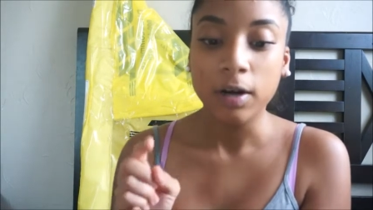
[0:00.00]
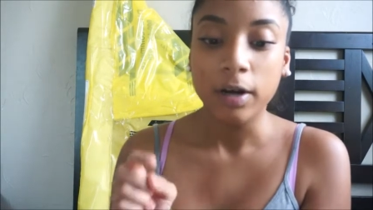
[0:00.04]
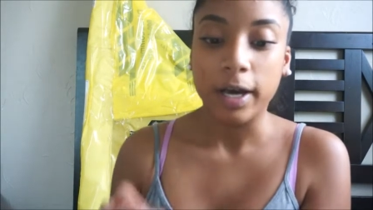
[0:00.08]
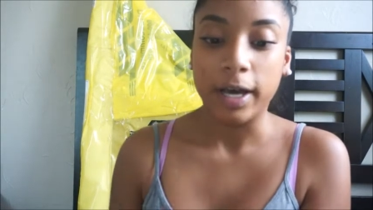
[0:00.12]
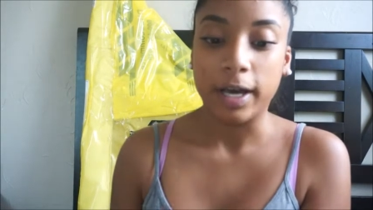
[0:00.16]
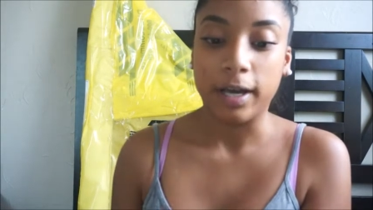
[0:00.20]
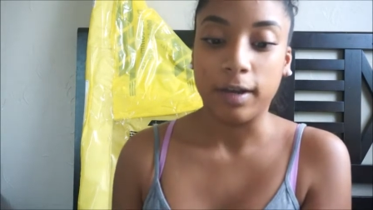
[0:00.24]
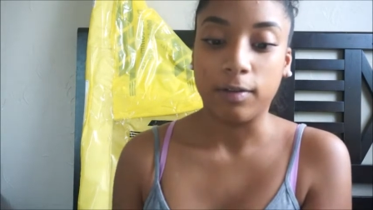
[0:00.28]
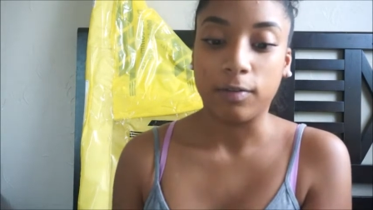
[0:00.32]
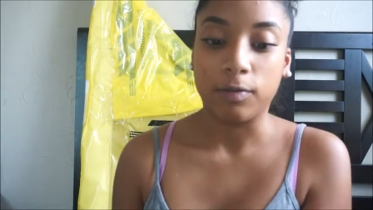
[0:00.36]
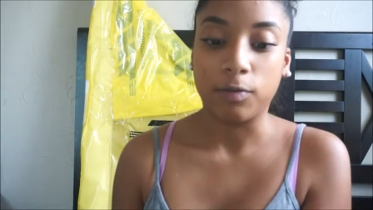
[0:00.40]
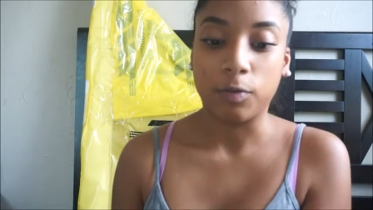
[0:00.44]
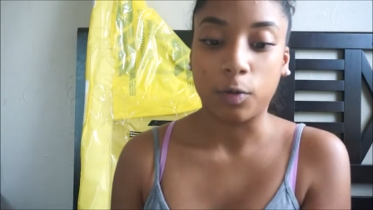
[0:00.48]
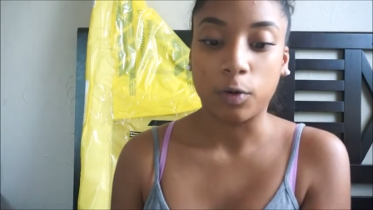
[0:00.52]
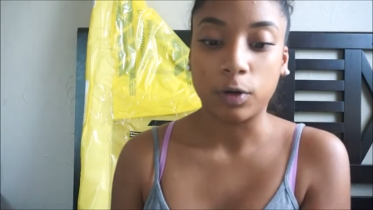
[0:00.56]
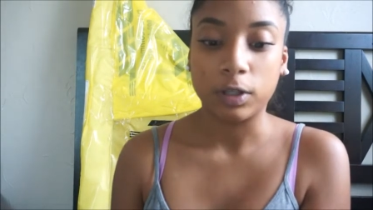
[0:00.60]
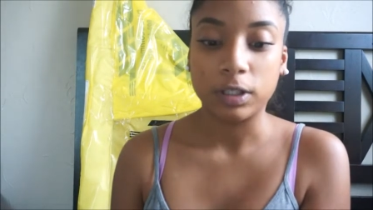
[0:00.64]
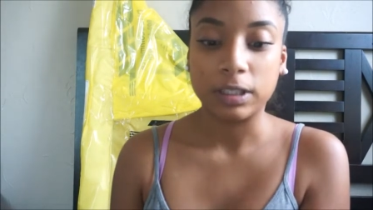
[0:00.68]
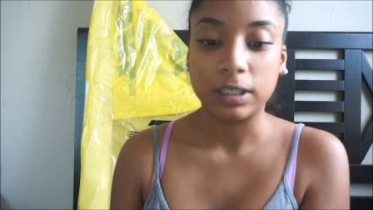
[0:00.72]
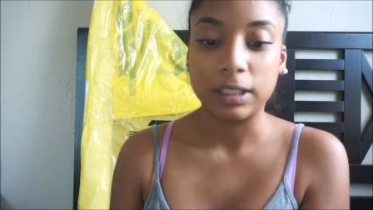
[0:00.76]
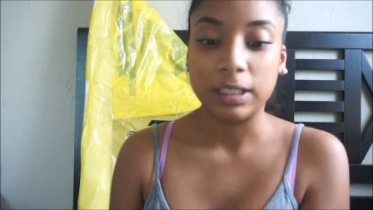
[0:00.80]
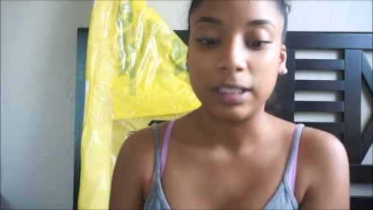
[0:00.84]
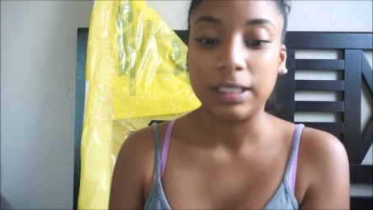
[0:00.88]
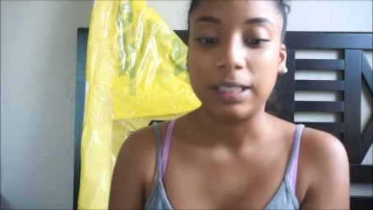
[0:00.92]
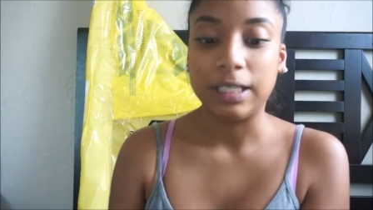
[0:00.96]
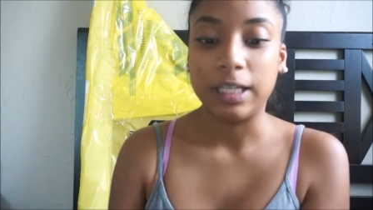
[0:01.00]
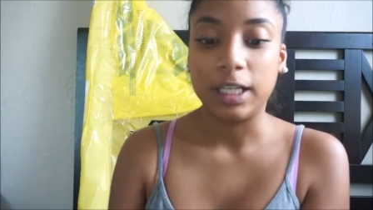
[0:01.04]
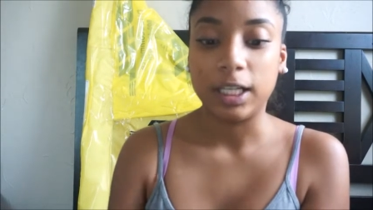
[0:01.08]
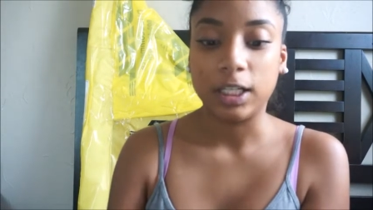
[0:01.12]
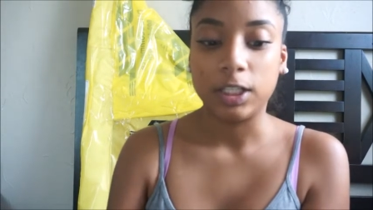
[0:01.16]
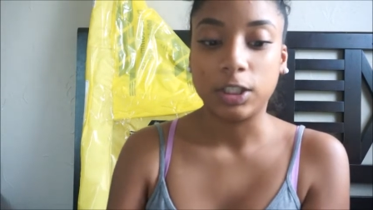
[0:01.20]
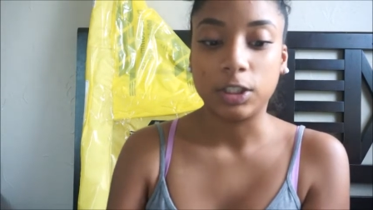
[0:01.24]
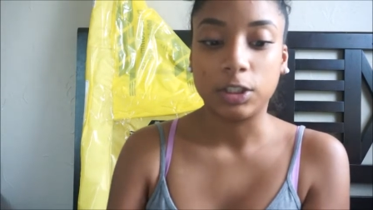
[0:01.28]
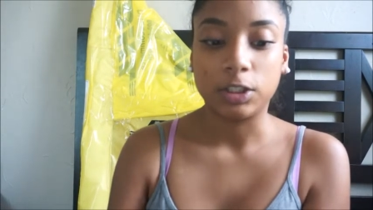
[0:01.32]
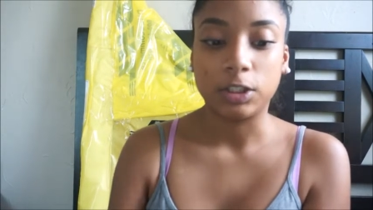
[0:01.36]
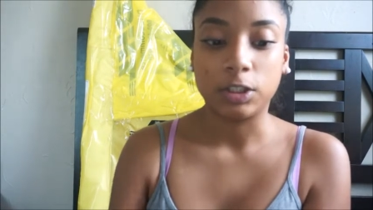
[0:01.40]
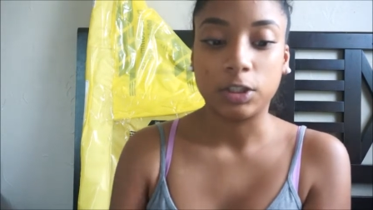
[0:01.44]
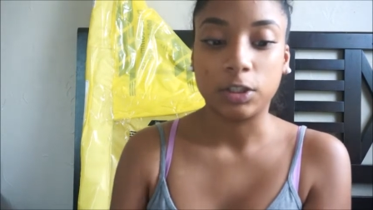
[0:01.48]
and fourteen
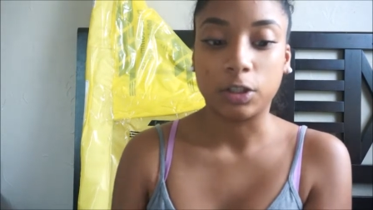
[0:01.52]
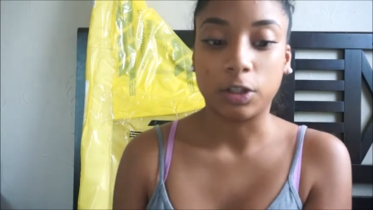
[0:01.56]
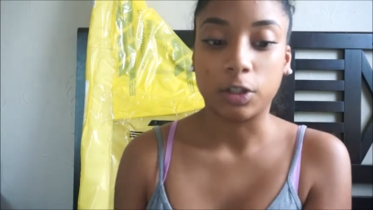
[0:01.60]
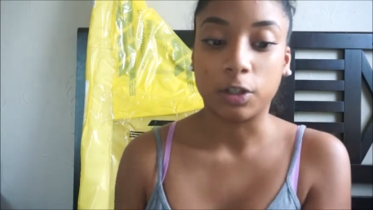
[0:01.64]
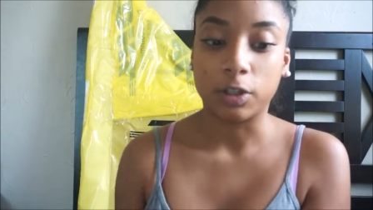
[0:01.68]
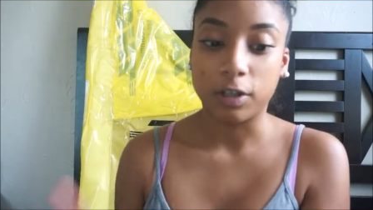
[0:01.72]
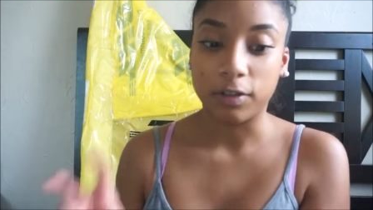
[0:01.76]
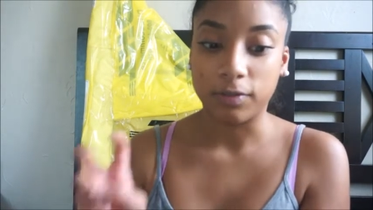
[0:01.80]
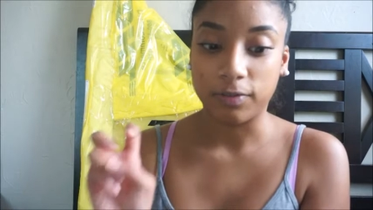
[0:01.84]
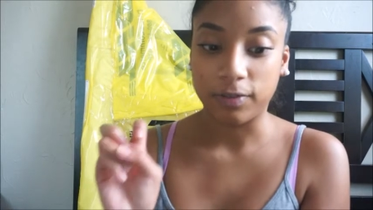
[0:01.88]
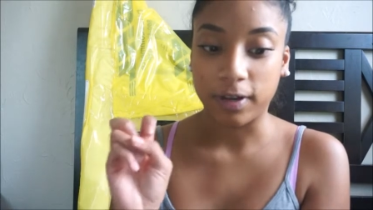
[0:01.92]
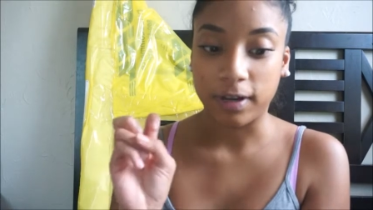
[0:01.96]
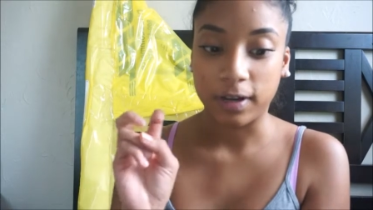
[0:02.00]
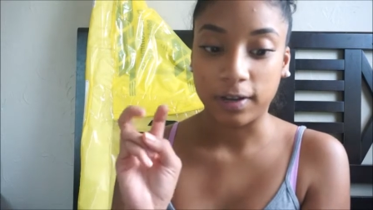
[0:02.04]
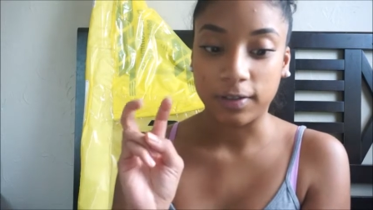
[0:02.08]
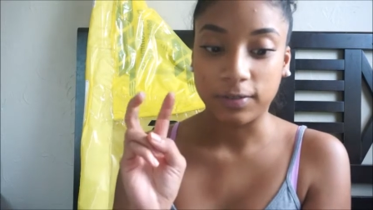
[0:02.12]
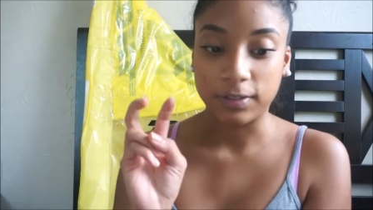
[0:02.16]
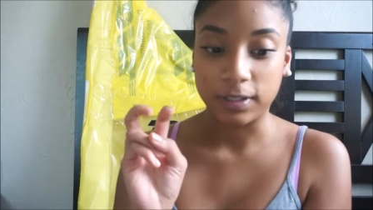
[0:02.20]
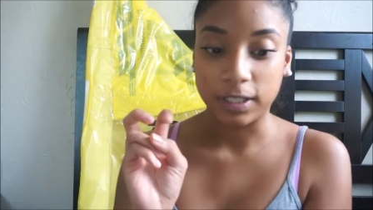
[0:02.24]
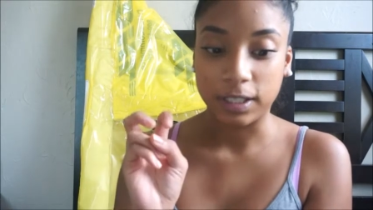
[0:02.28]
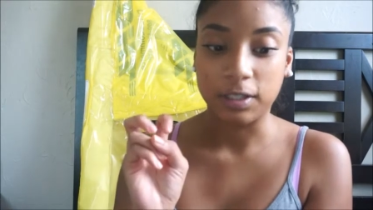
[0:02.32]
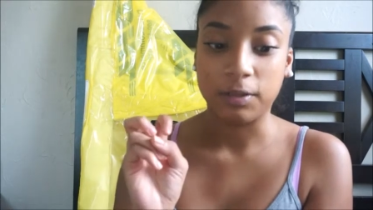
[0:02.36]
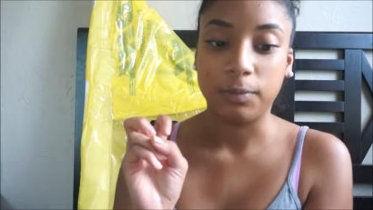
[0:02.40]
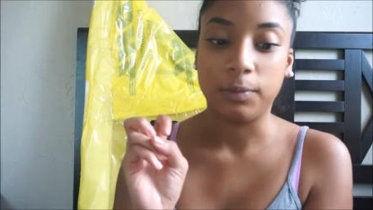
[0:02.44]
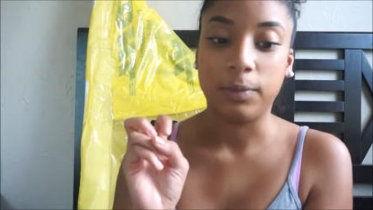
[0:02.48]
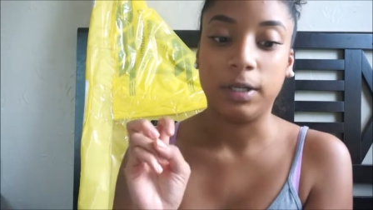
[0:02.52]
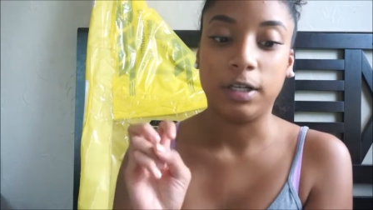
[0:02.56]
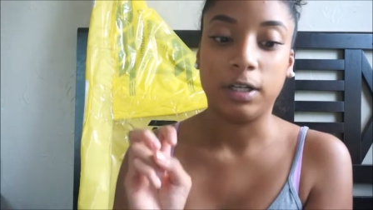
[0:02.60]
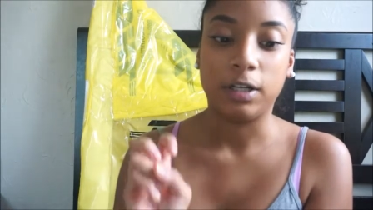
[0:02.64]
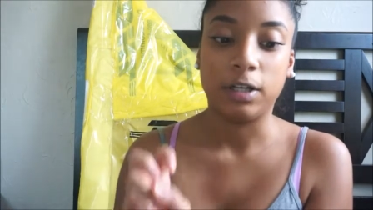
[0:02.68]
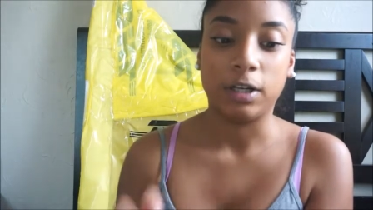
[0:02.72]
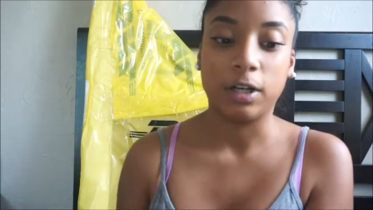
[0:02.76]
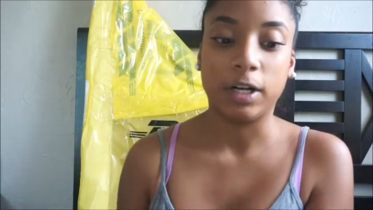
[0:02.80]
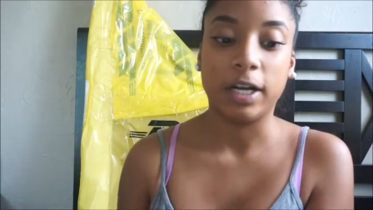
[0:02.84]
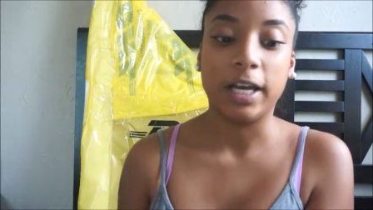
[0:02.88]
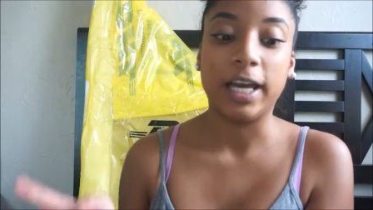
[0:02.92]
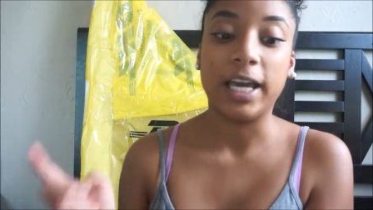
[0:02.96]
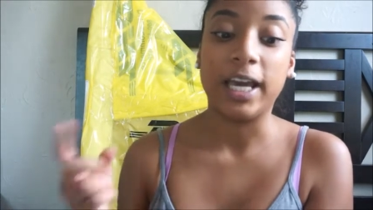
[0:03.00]
inch thirty-five
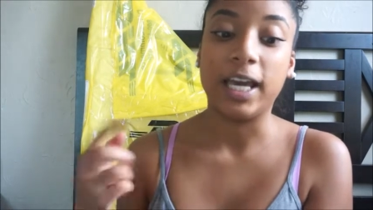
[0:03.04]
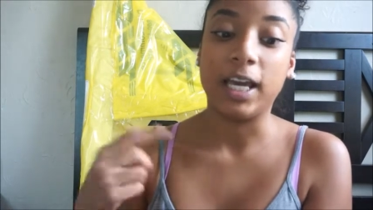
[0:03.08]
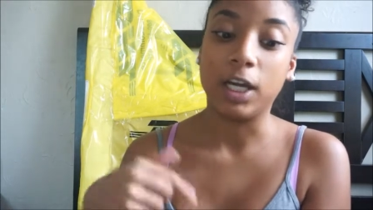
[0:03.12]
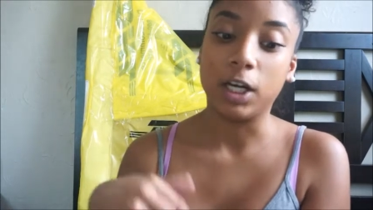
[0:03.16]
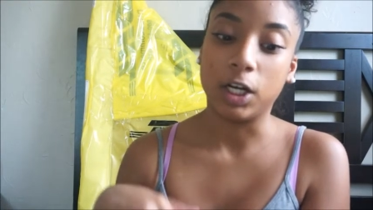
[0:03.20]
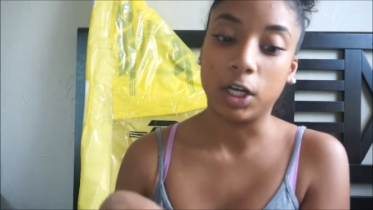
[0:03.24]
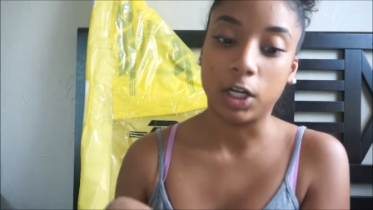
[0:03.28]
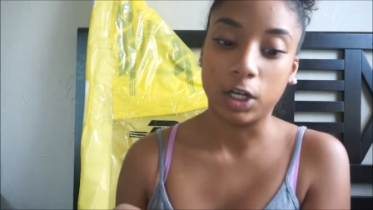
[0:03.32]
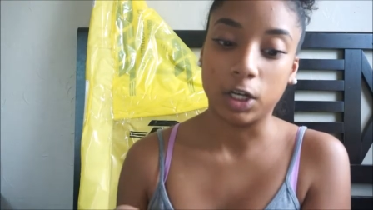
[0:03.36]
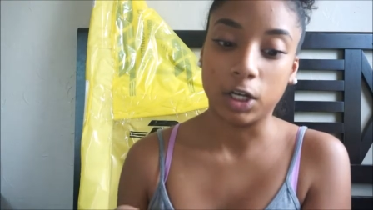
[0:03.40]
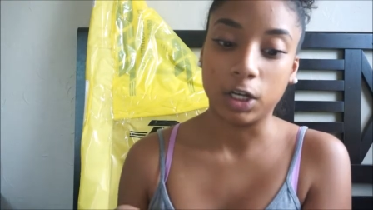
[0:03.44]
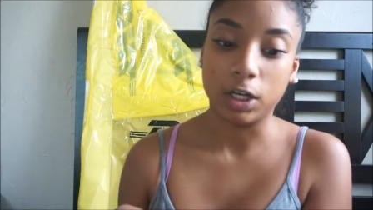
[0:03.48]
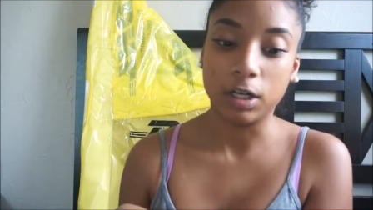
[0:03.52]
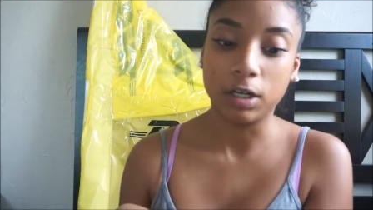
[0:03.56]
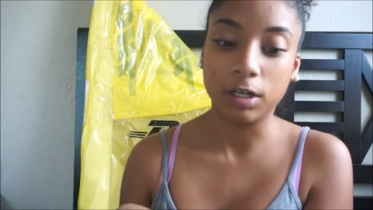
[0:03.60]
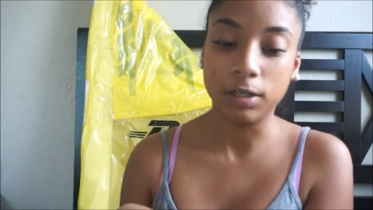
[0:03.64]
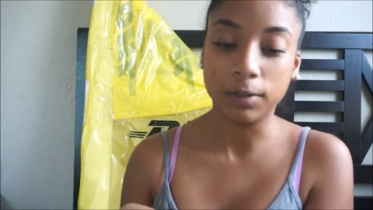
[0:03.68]
centimeter inner